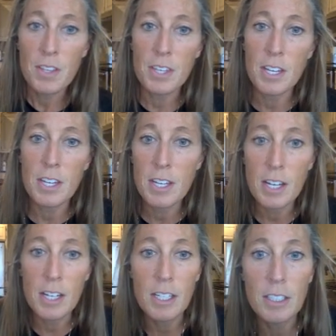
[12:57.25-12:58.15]
The
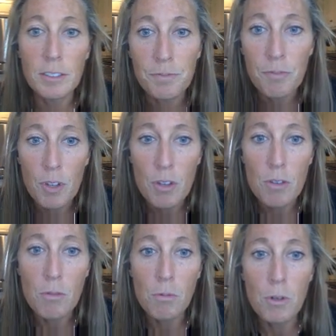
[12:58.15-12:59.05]

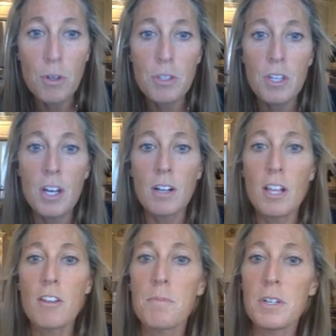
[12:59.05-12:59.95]
roots
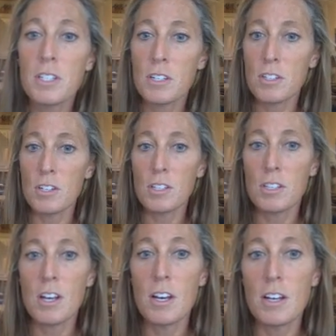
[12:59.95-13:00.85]
allow the meniscus to,
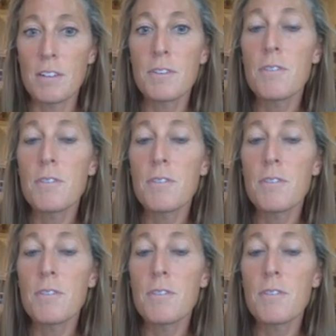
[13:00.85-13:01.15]
if you